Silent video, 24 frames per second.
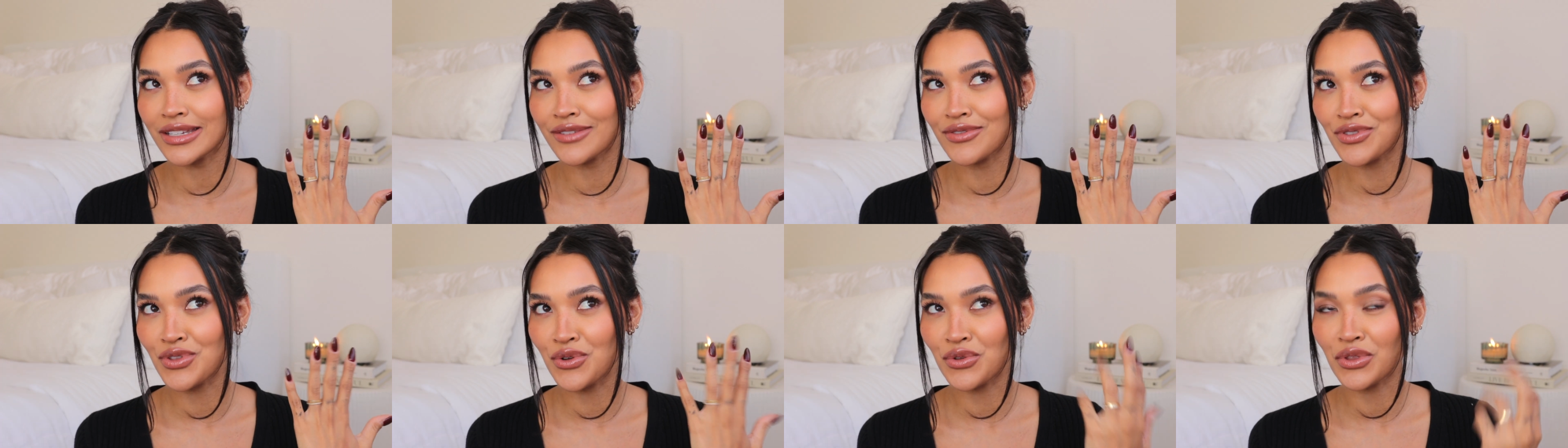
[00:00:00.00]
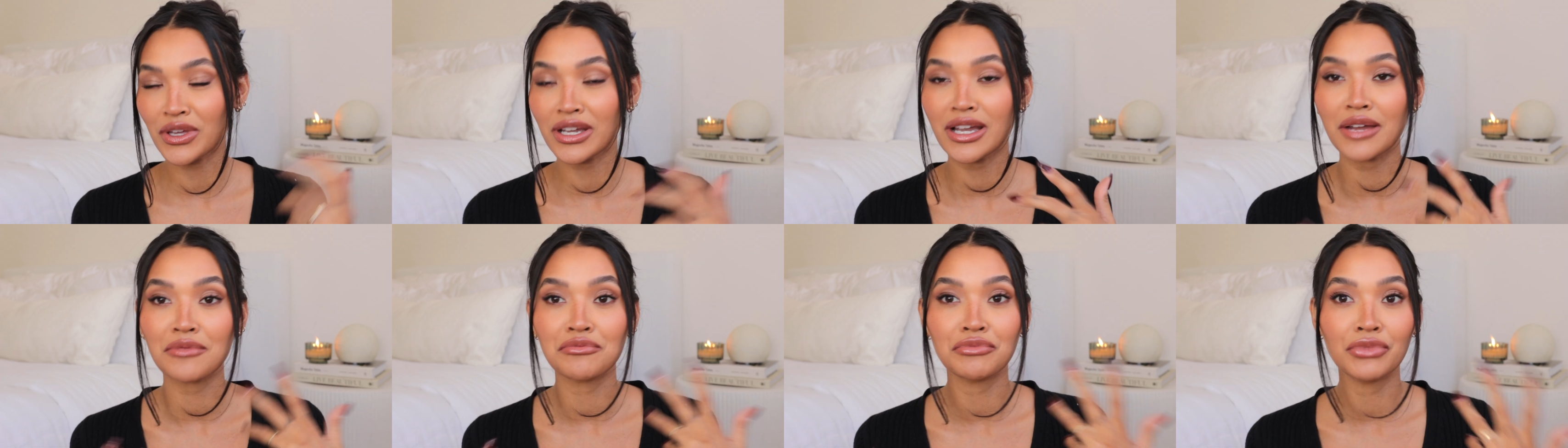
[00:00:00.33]
even though
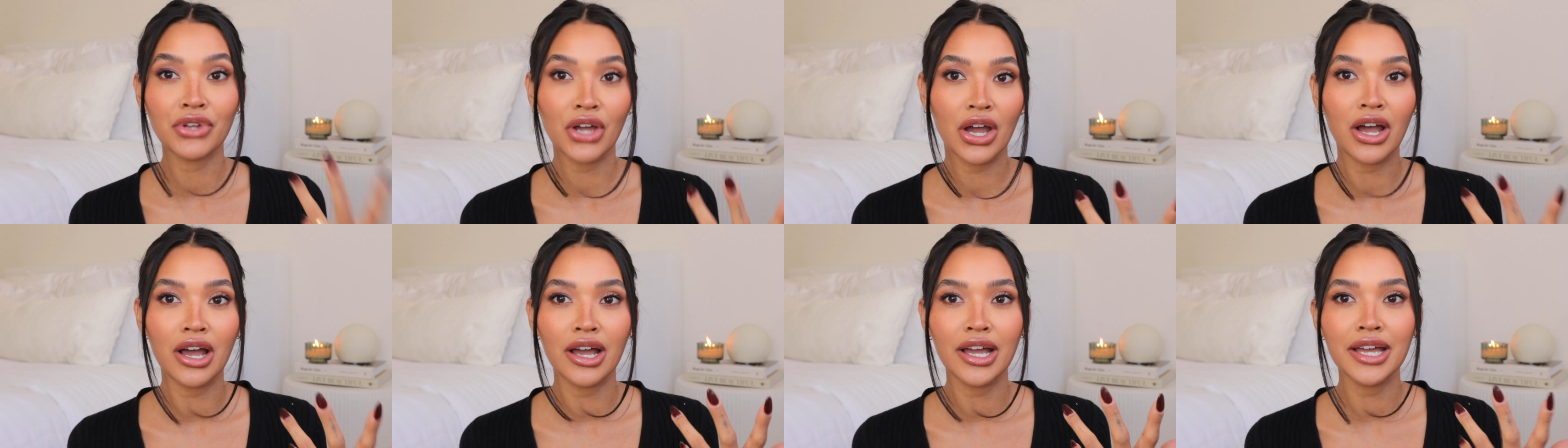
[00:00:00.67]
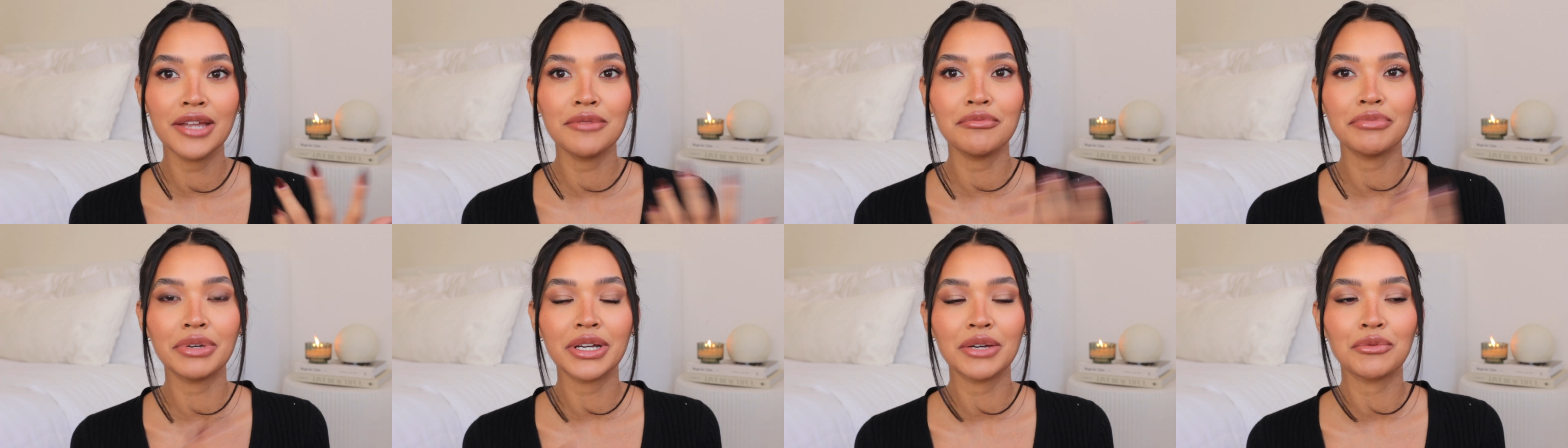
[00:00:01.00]
like I'm
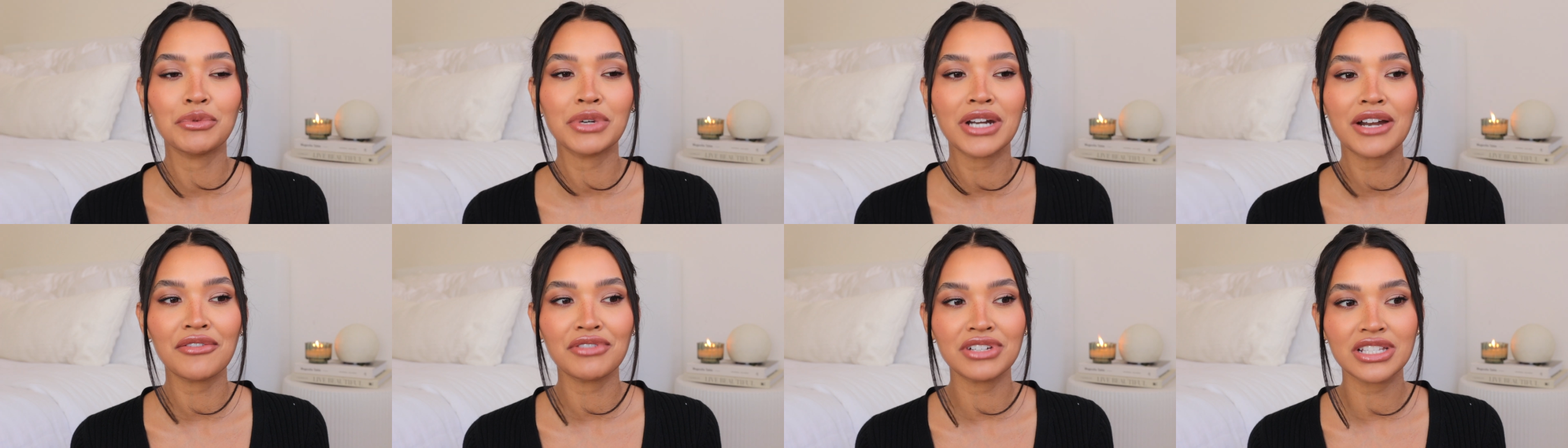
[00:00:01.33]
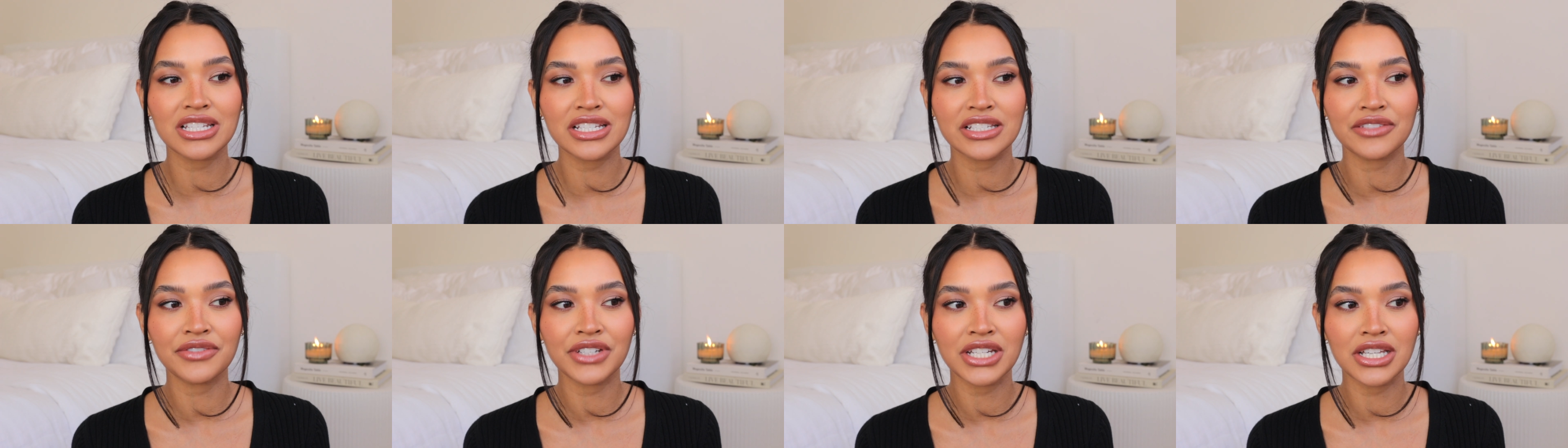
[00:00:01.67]
not, but whenever
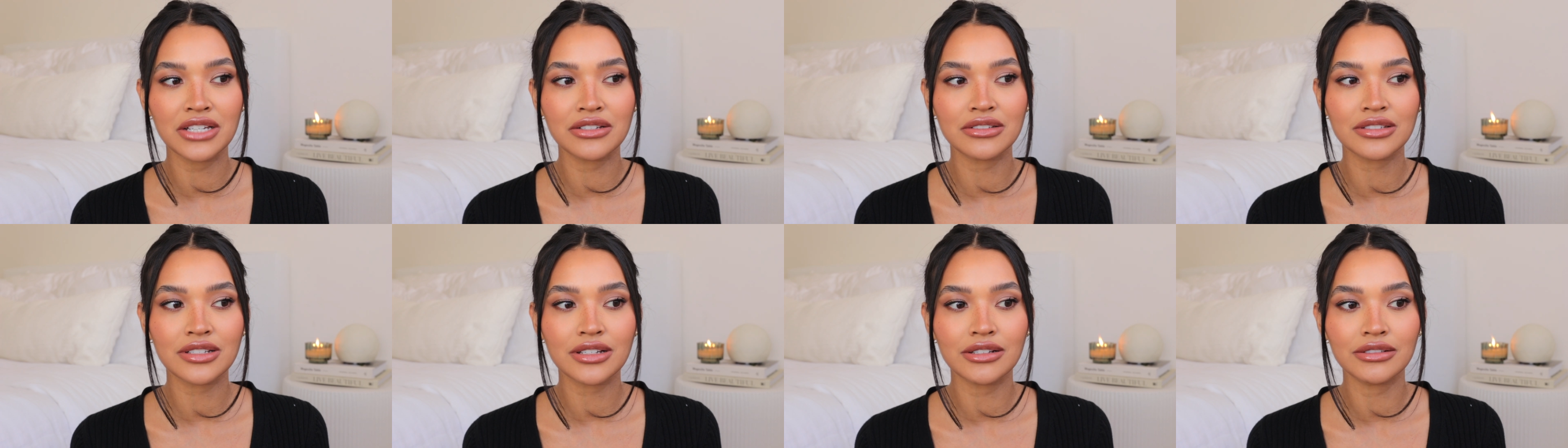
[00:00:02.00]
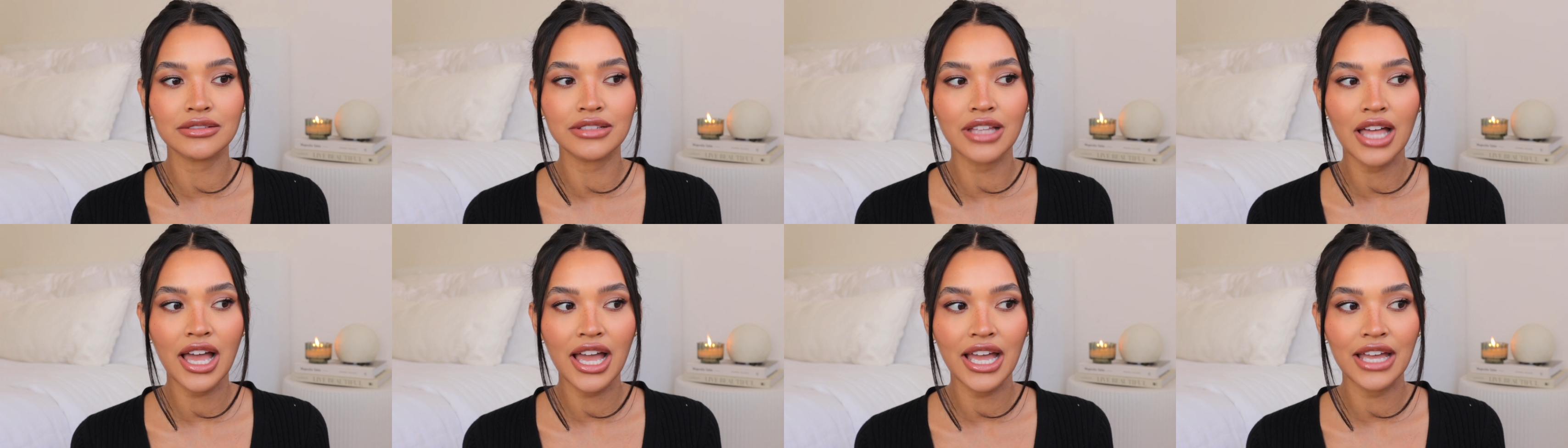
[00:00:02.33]
these videos go
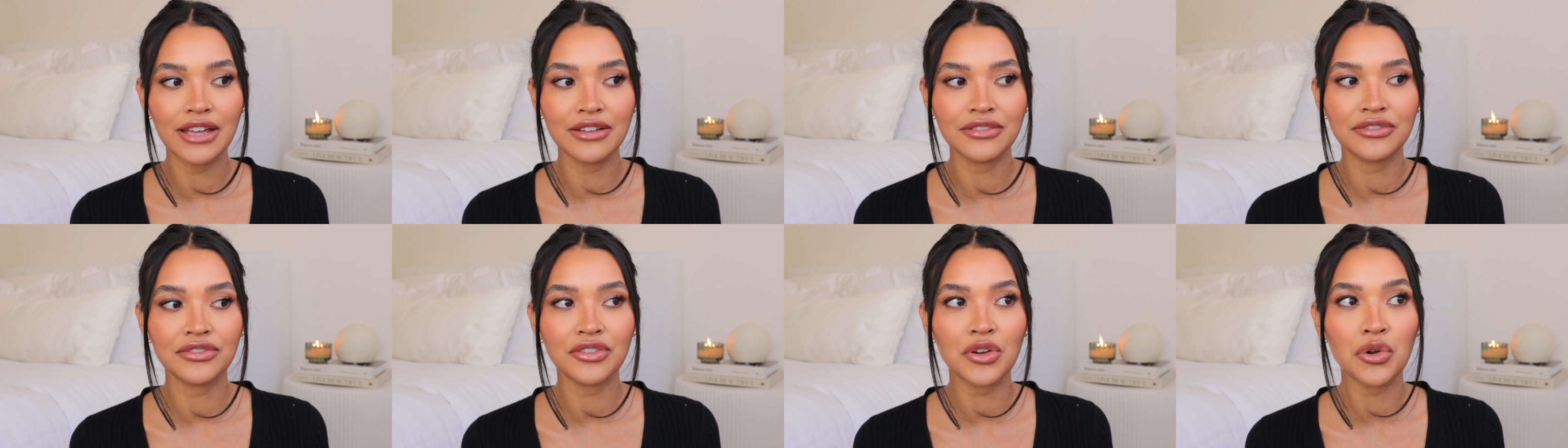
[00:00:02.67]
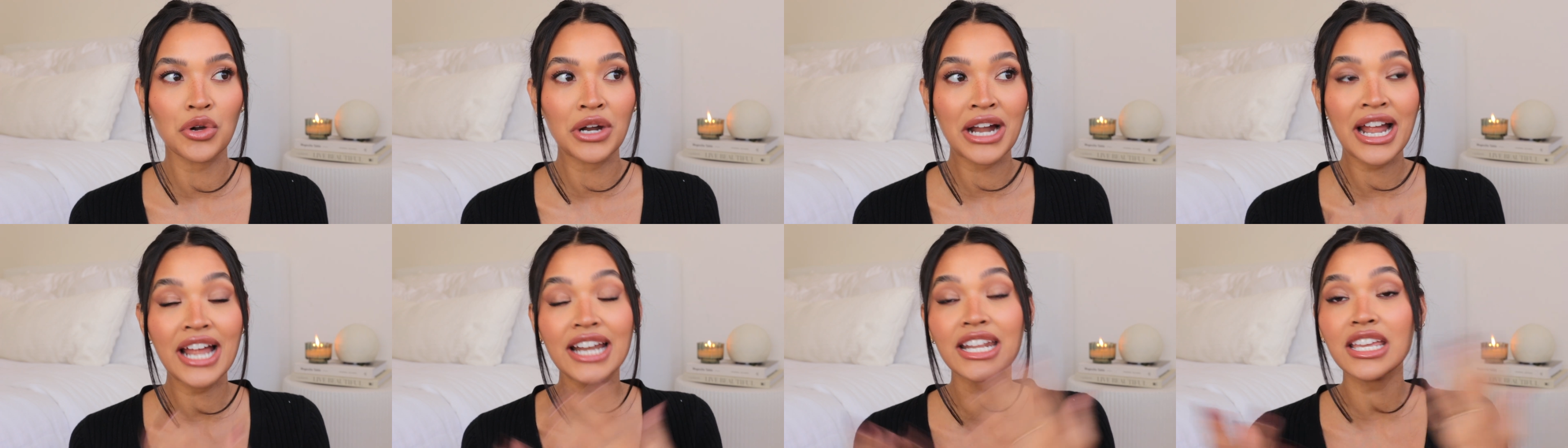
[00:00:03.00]
live
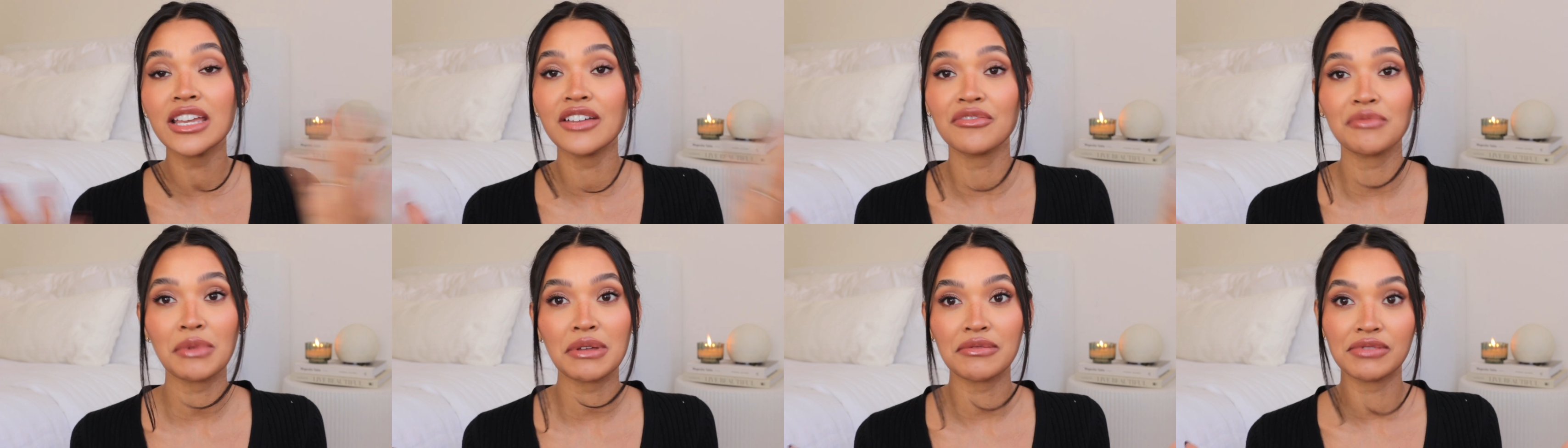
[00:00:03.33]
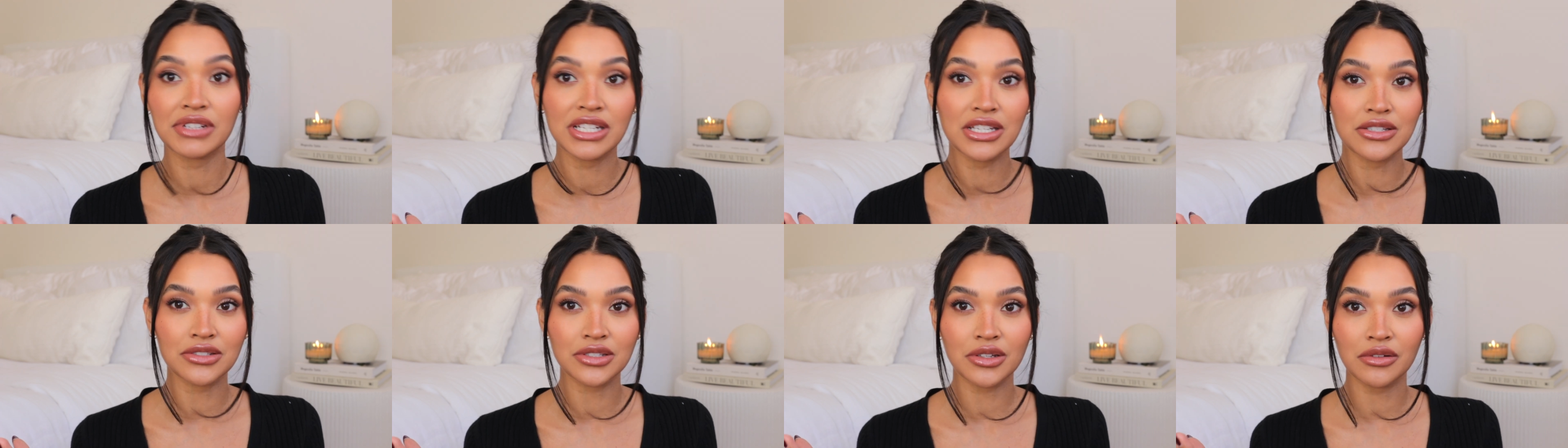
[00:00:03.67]
or any of my
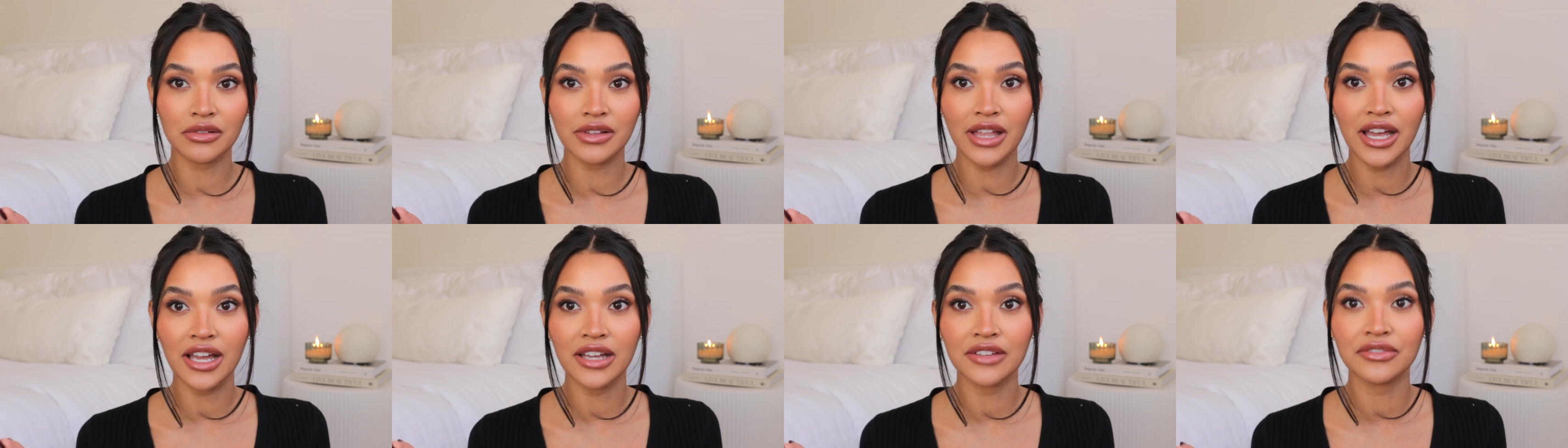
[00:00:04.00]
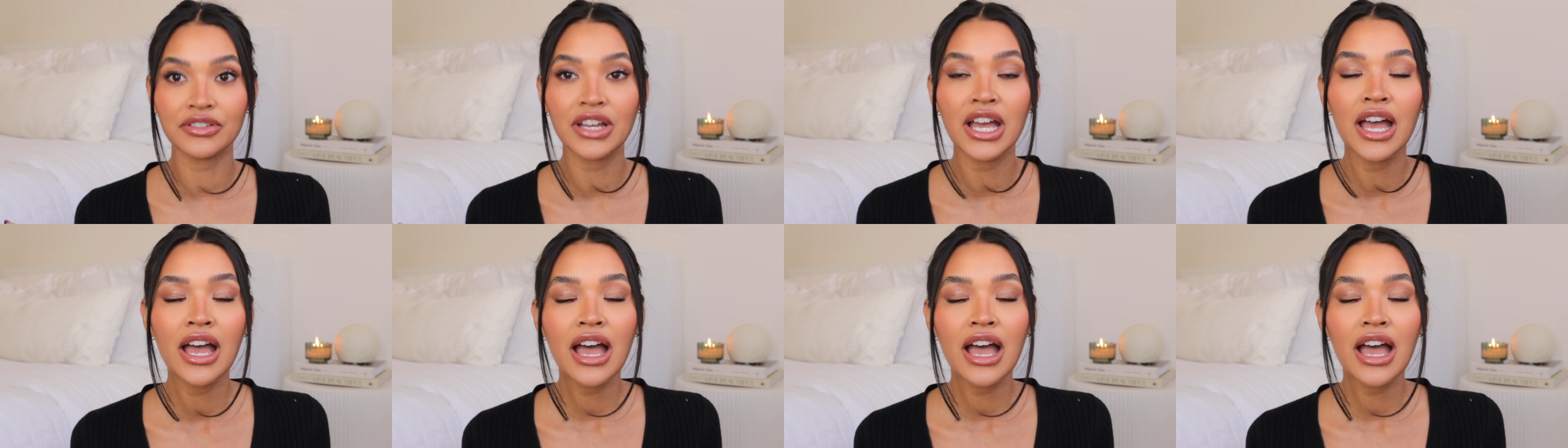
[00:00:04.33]
videos go live,